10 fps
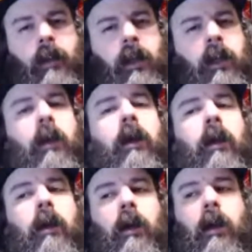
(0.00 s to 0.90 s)
I'm like,
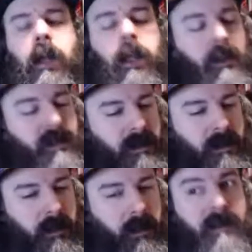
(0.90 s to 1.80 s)

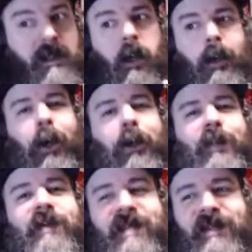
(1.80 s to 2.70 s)
it's
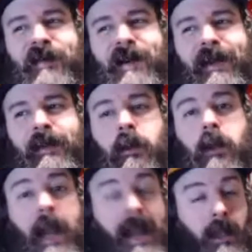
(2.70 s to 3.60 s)
100% the right color,
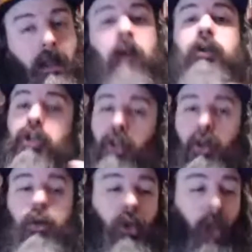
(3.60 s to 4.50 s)
and I'll show
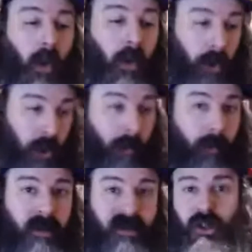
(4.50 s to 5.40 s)
you the
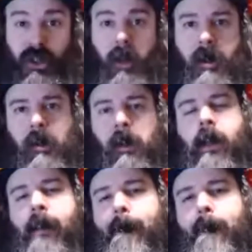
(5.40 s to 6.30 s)
numbers that show you.
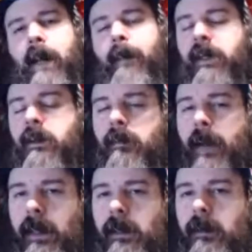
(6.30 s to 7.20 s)
I'm like, you
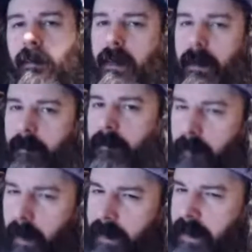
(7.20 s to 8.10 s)
might
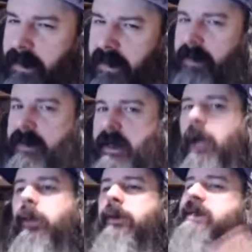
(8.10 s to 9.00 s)
not see this
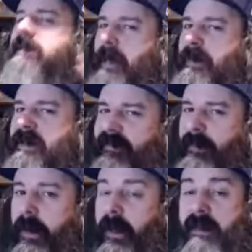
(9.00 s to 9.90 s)
color the same as
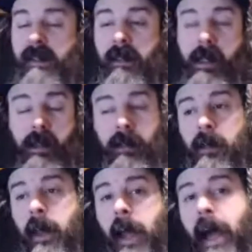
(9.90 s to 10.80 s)
everybody else, and
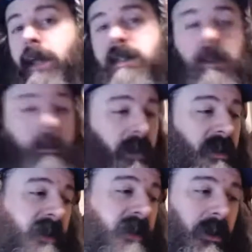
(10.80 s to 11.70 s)
honestly, me
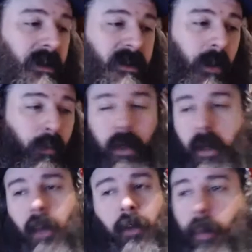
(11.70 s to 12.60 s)
sitting next to someone, a
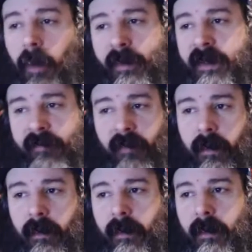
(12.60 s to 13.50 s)
color will be different.
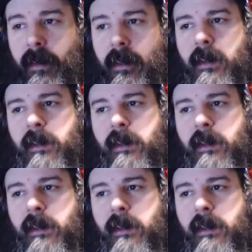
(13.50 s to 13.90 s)
Yeah.